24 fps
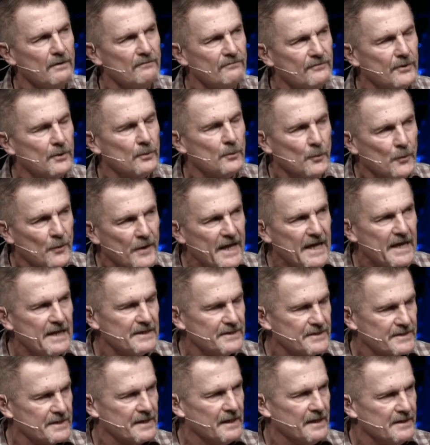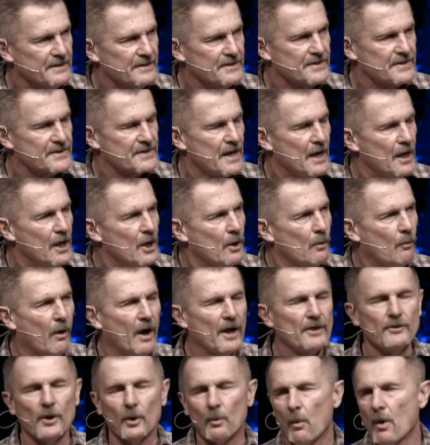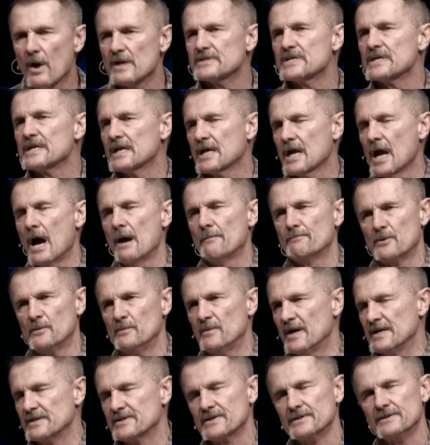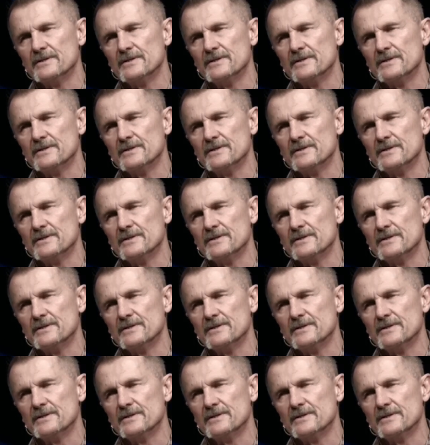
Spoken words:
of the reasons why there wasn't compromise,